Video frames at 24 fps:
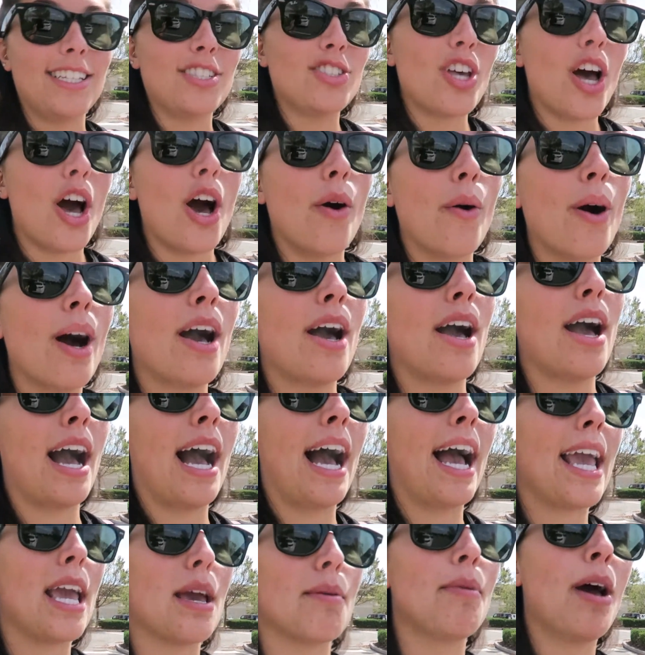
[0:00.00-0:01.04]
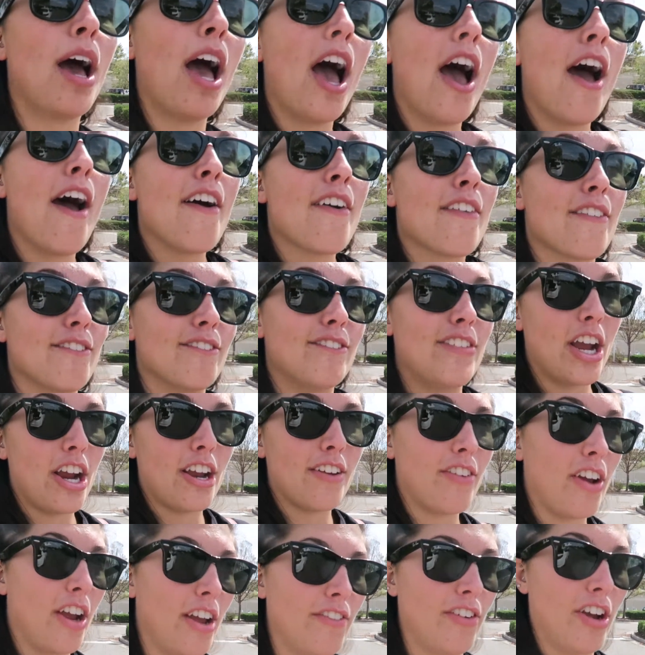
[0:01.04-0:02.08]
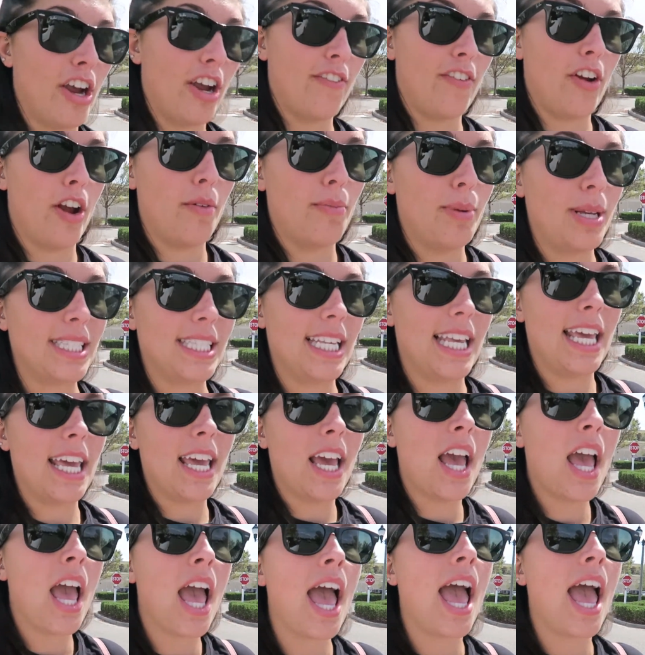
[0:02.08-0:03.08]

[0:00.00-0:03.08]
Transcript: So I am very, very, very, very busy